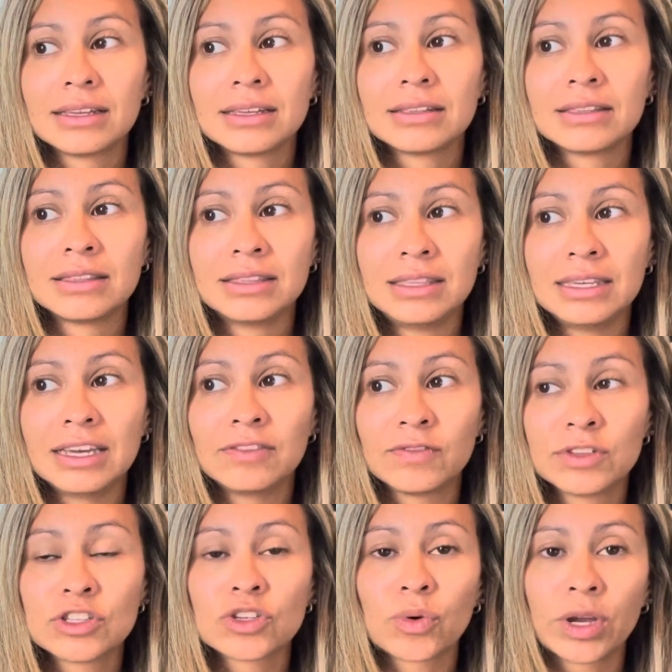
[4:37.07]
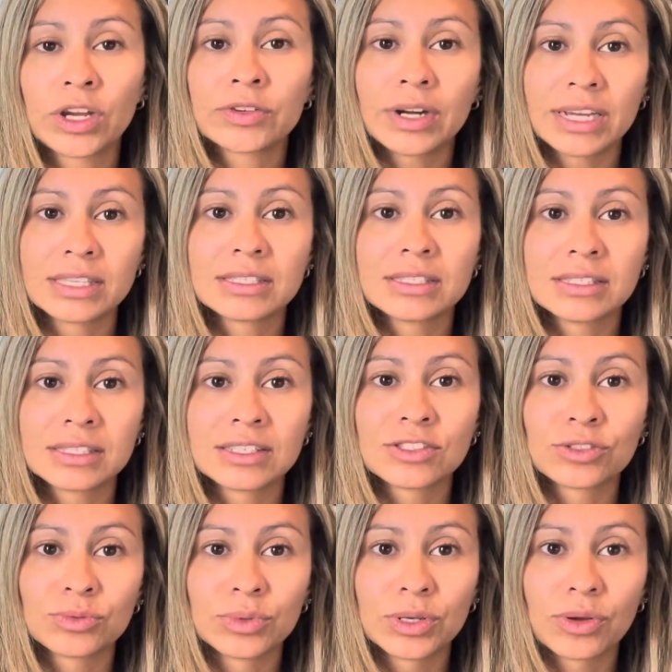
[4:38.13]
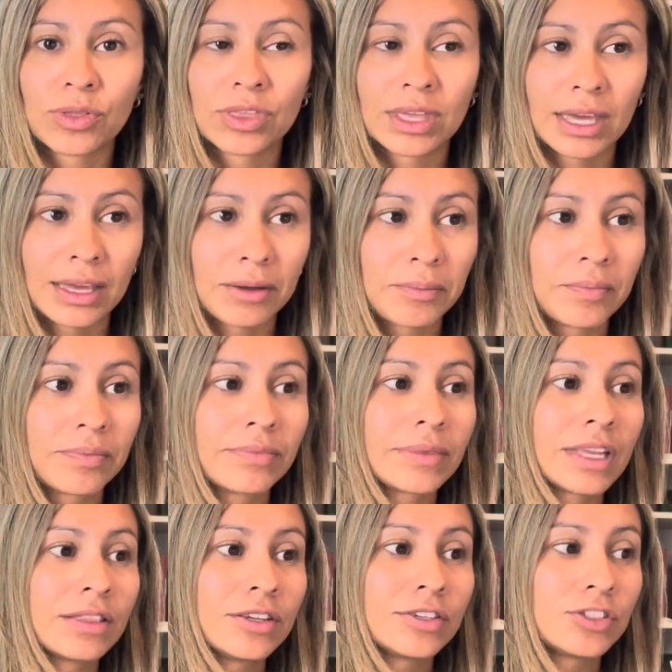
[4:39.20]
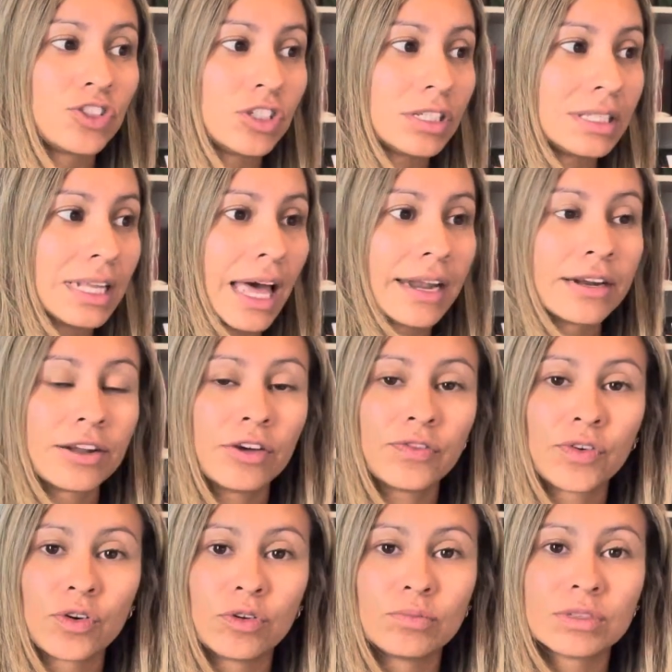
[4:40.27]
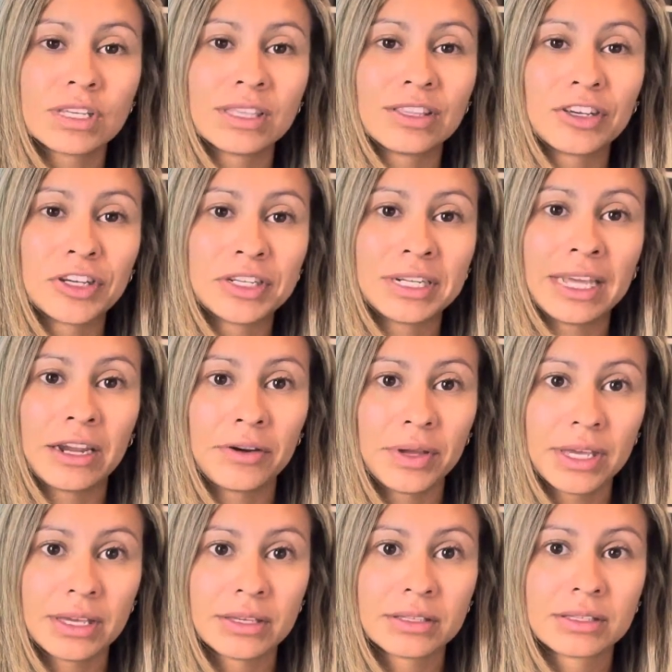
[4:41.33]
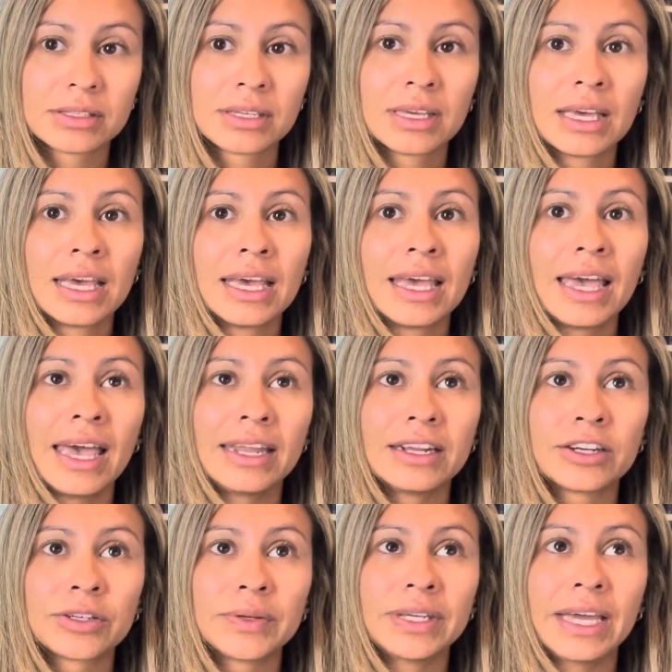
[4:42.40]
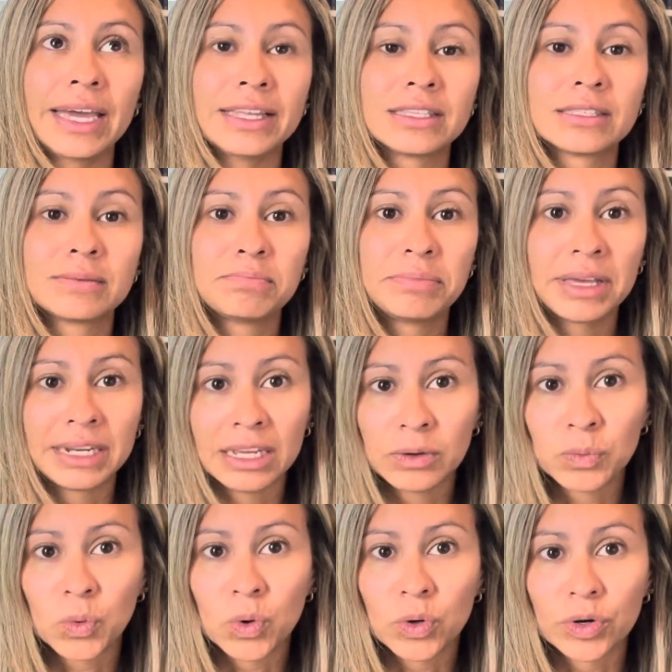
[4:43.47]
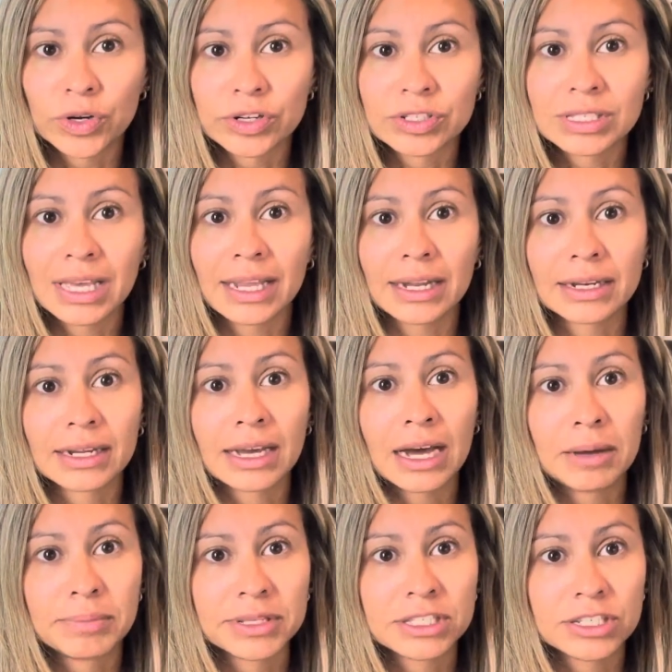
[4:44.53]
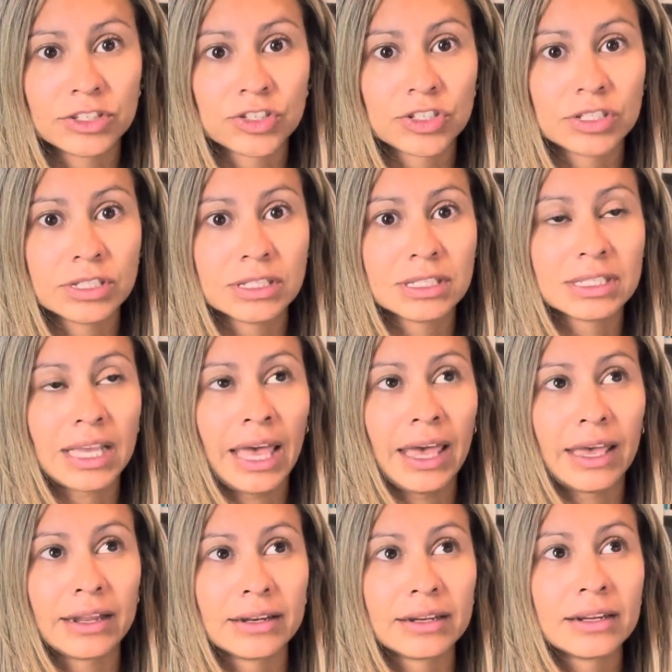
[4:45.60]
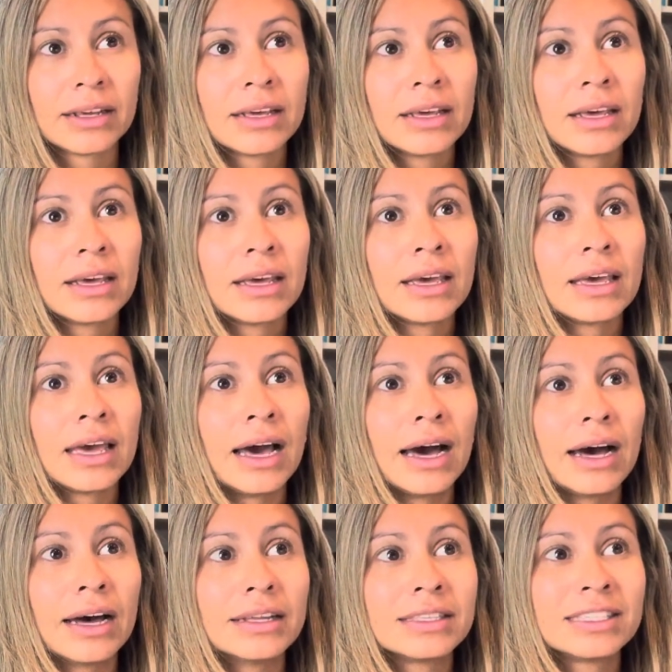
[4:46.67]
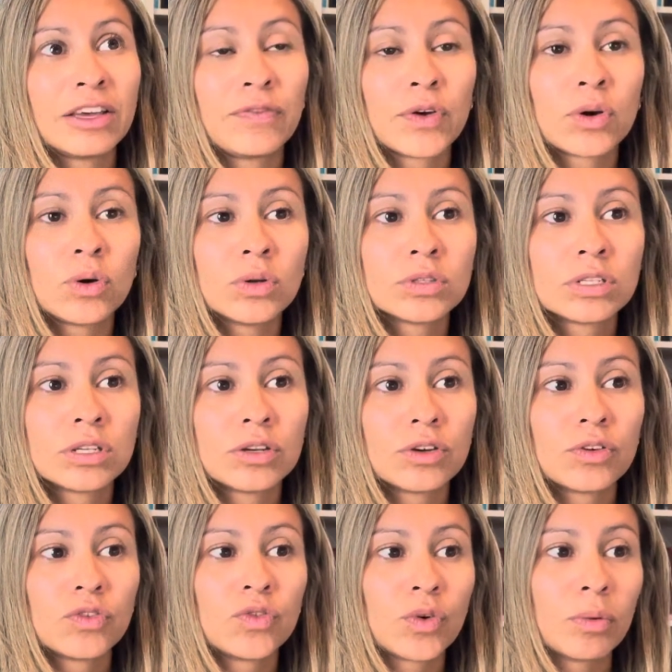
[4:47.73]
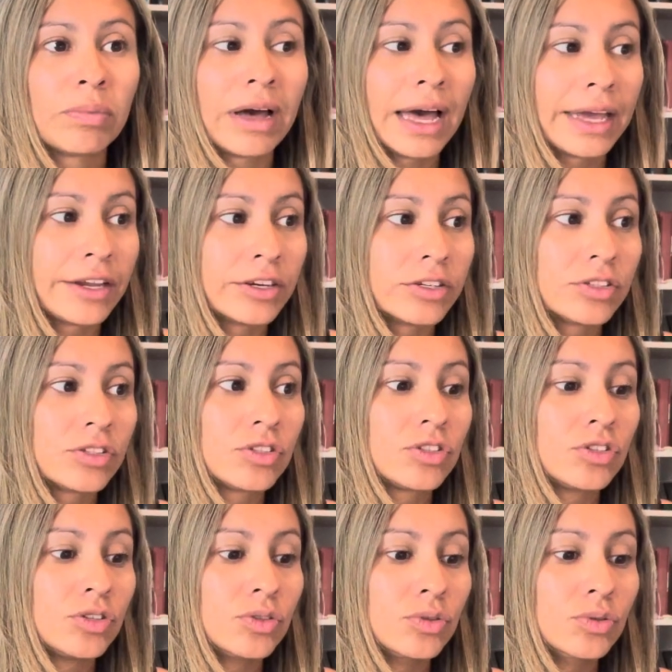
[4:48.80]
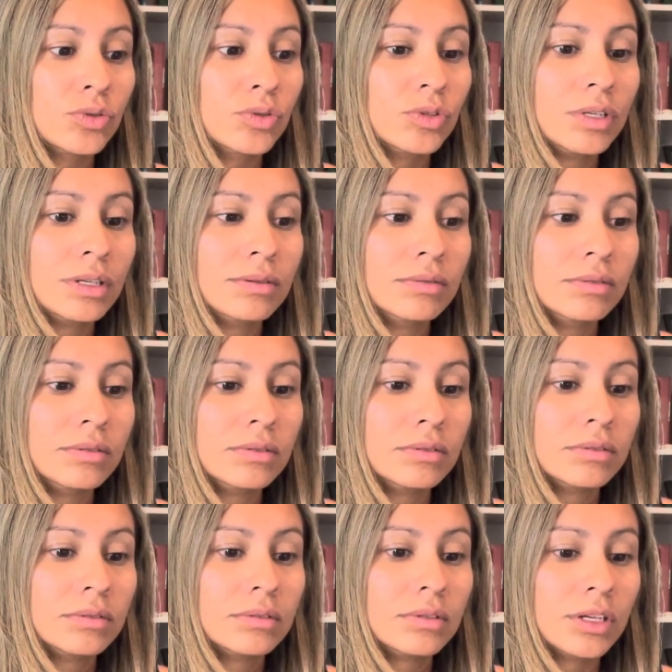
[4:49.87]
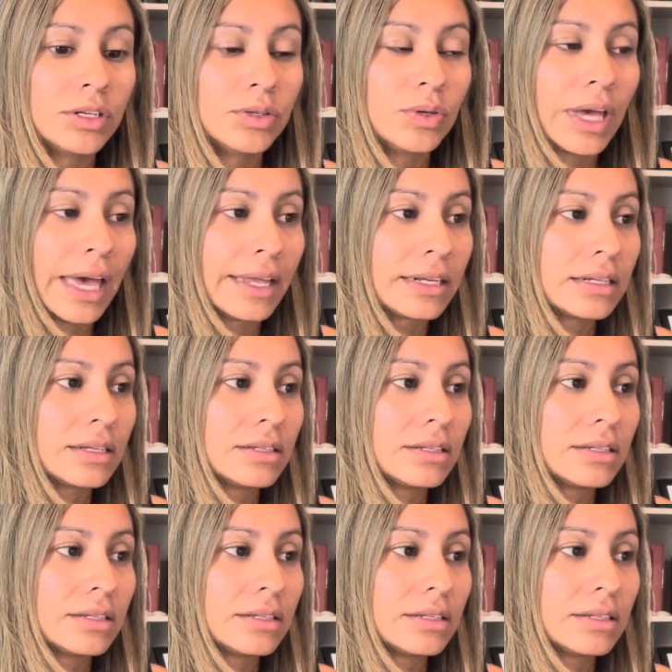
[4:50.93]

the inventory crisis is a real thing. There's just not enough homes in the good areas, and it creates bidding wars and competitions and uh, difficult for buyers to, to get